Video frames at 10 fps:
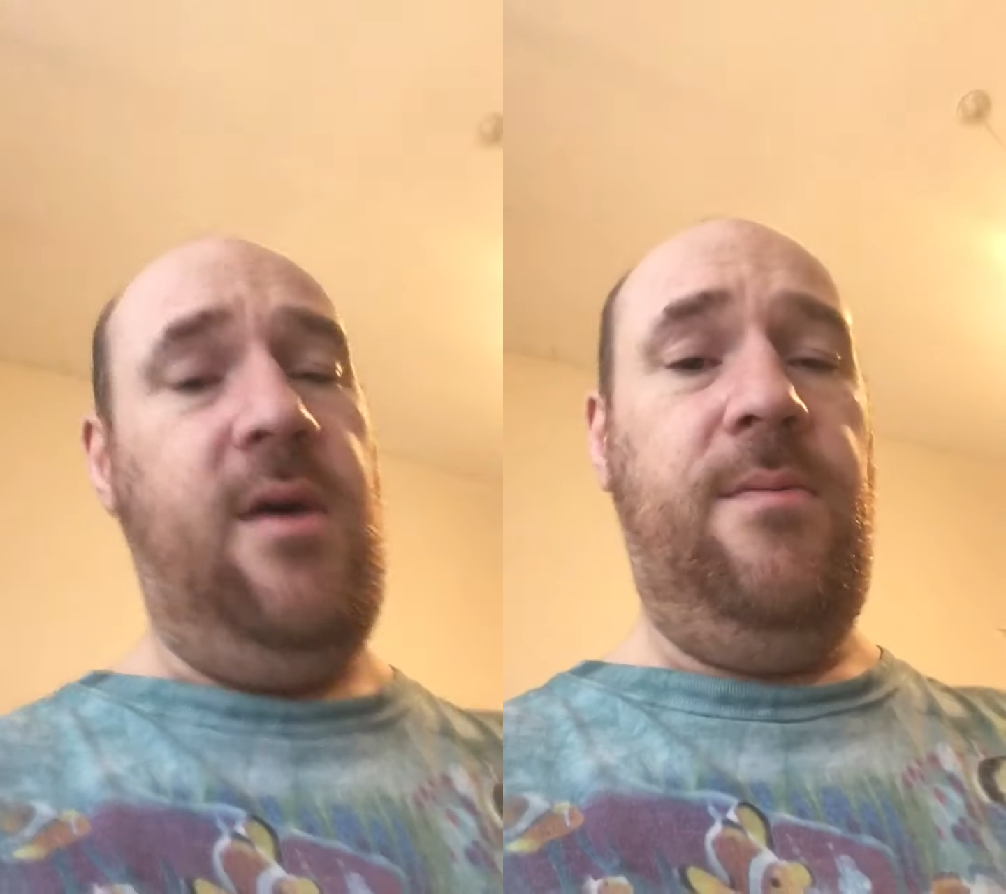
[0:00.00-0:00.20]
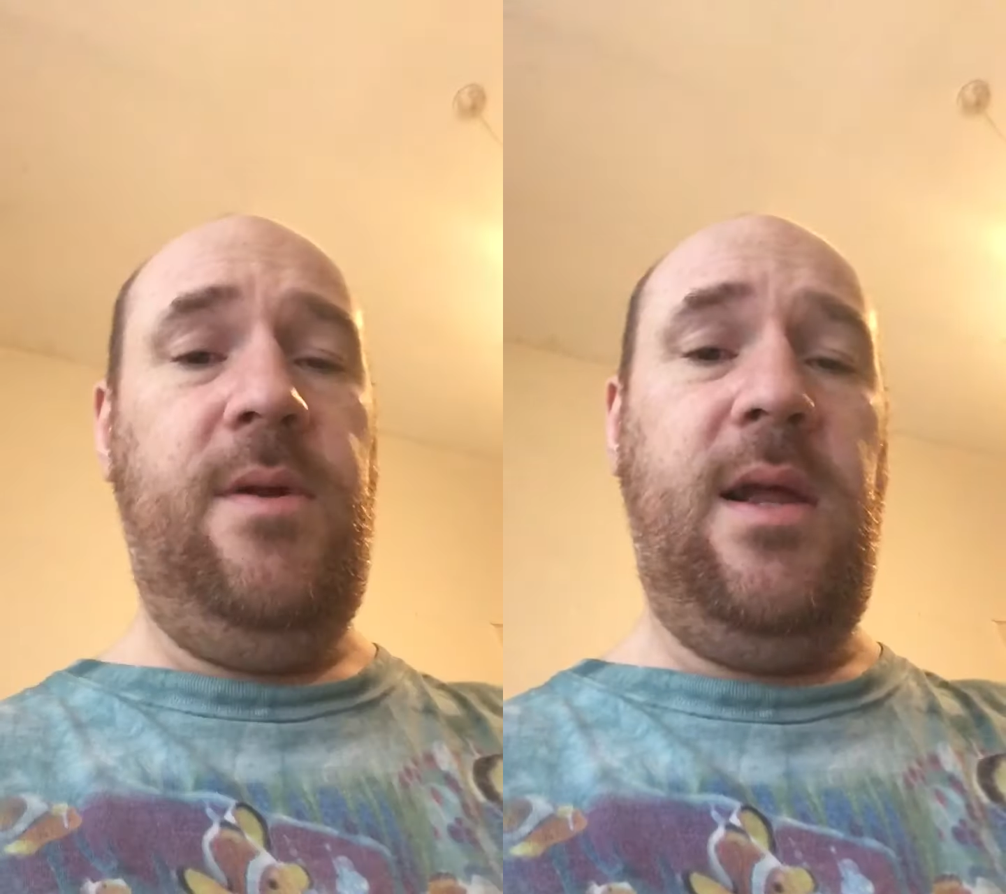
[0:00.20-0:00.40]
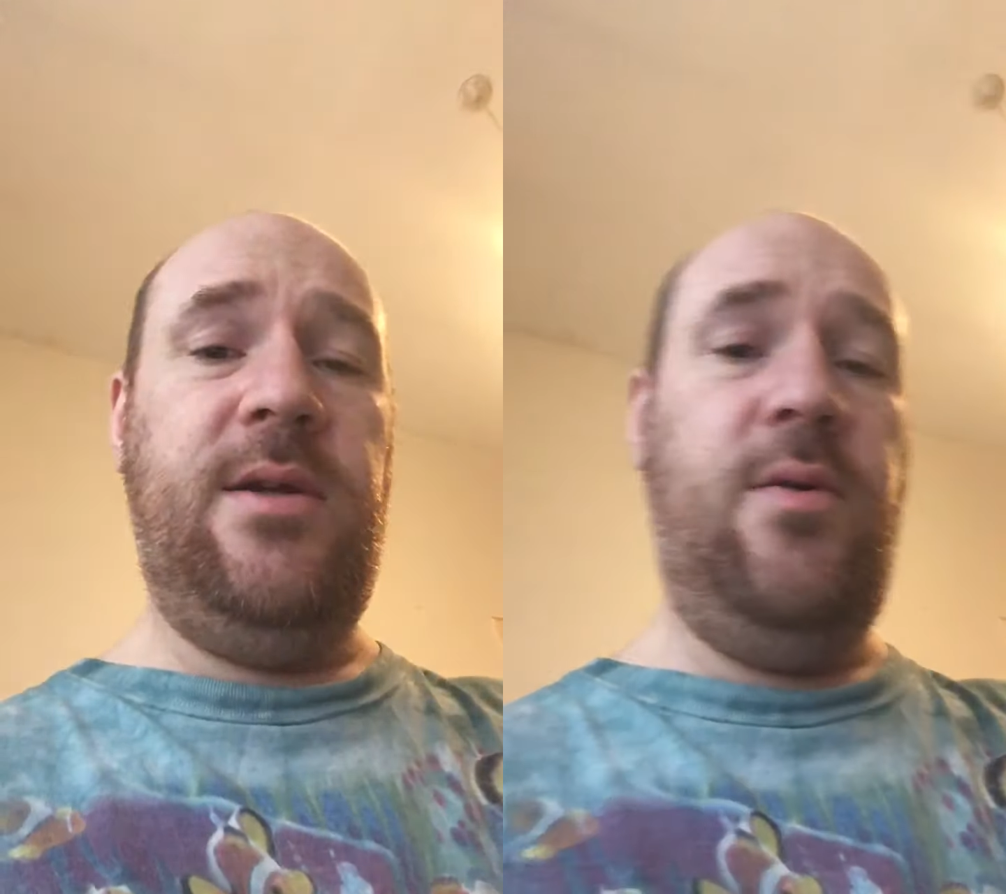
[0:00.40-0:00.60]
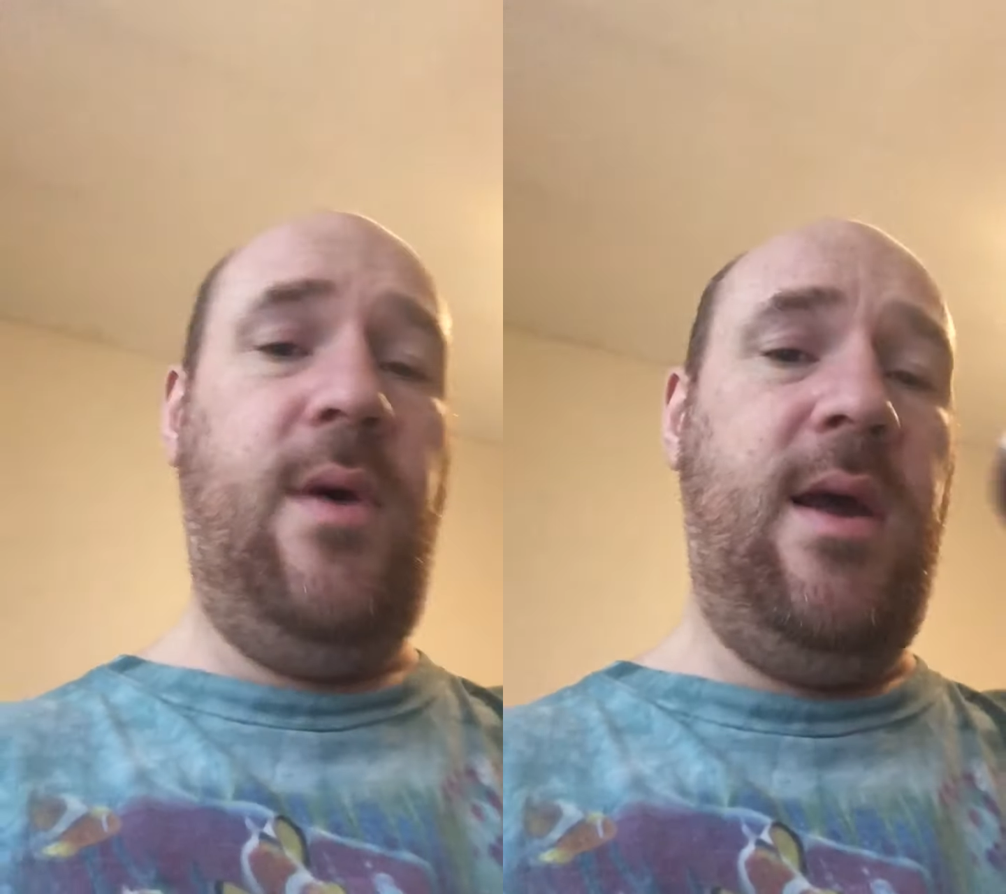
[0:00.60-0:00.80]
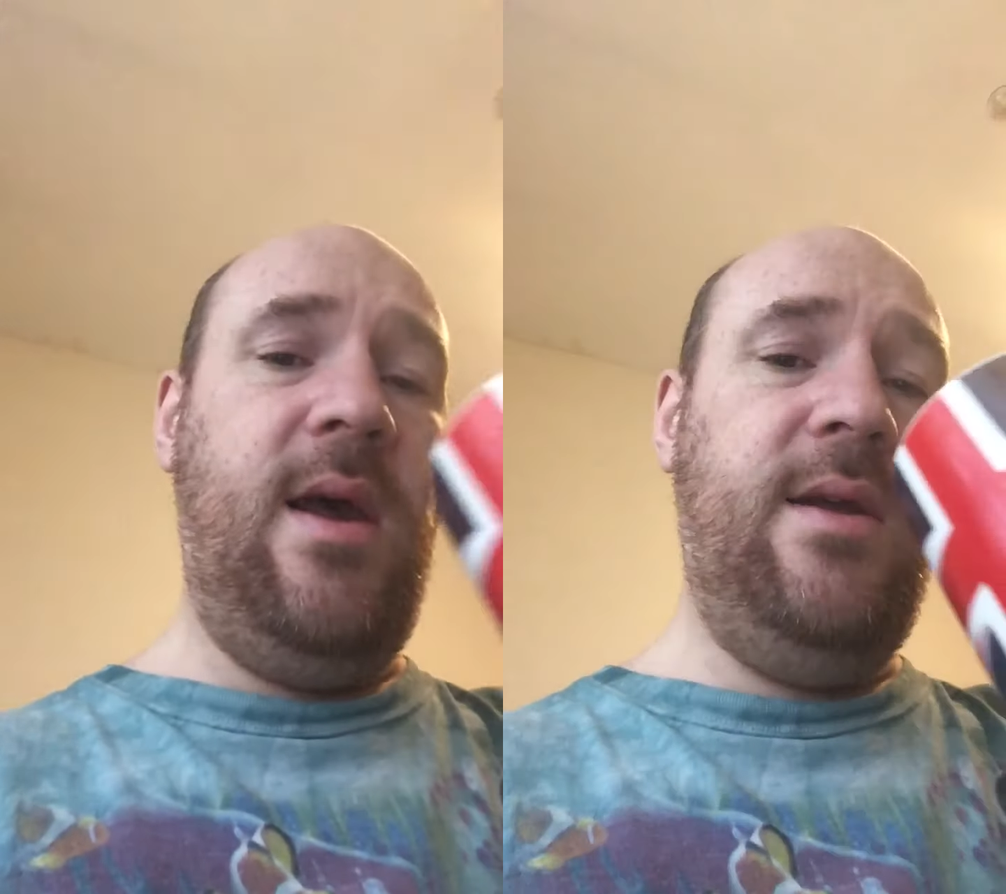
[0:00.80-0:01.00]
but that's the
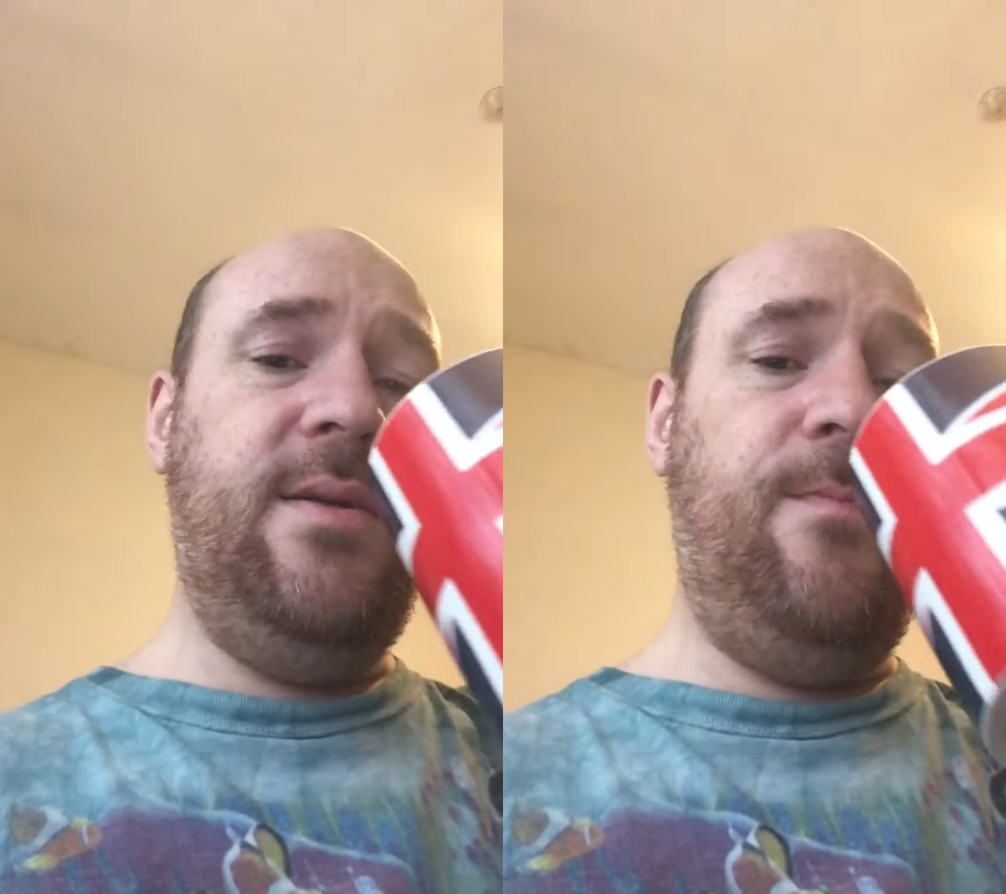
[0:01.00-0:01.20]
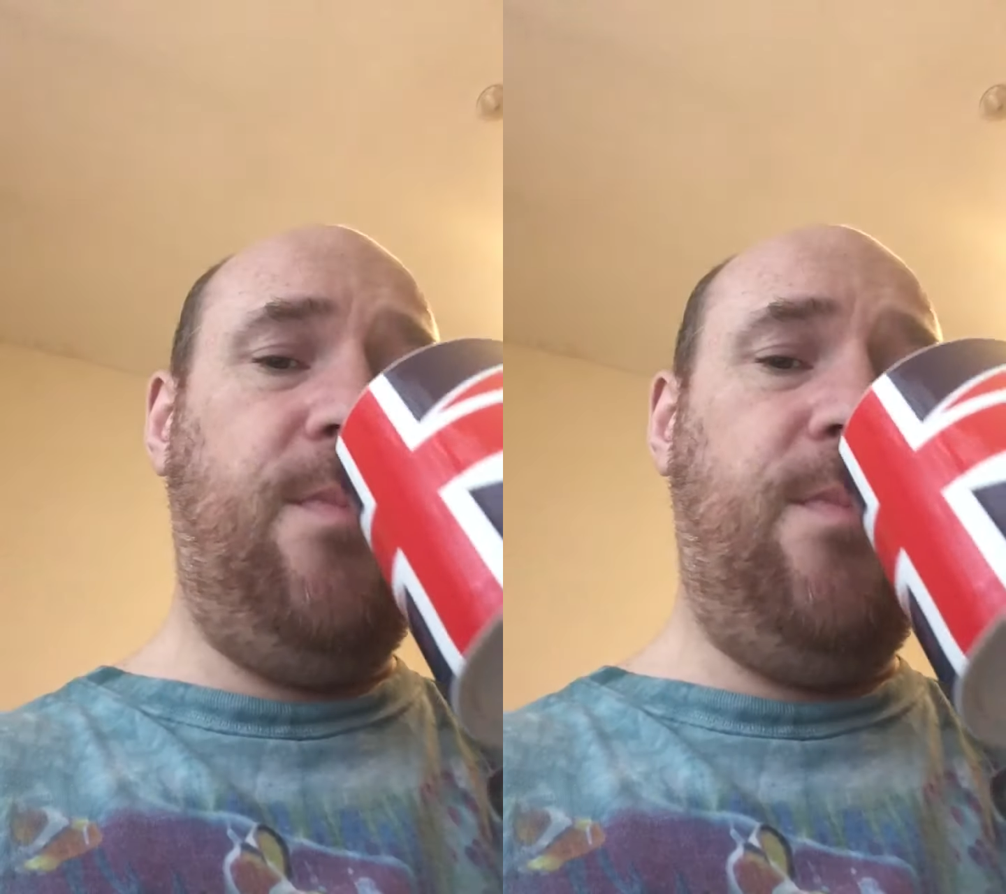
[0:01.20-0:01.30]
way it is.